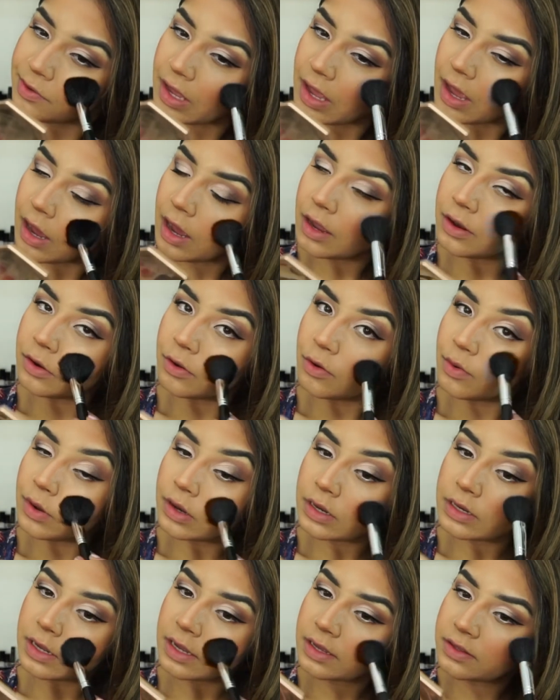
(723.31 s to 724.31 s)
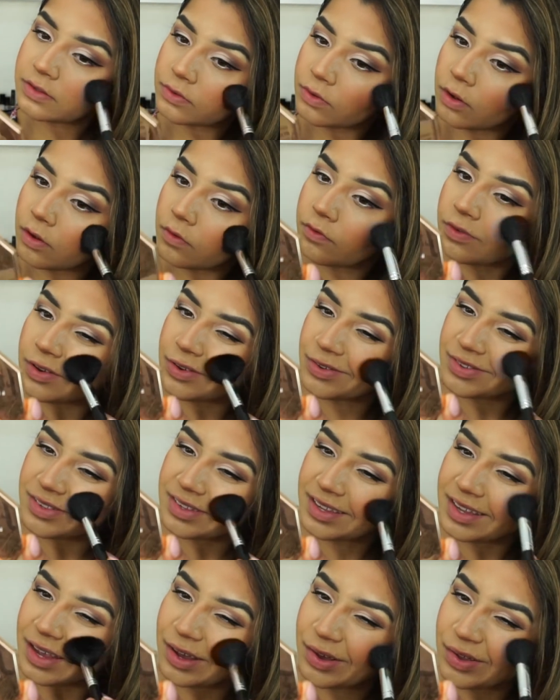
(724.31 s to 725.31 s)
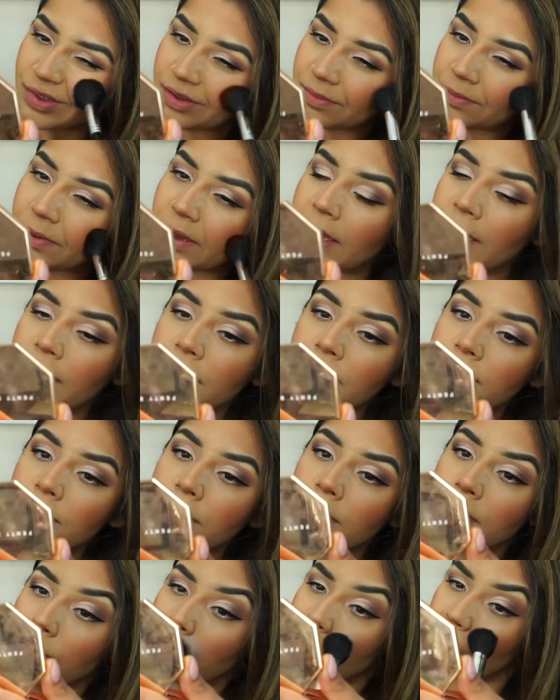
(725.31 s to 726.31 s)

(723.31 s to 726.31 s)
I know it takes you off when you see it on the pan, but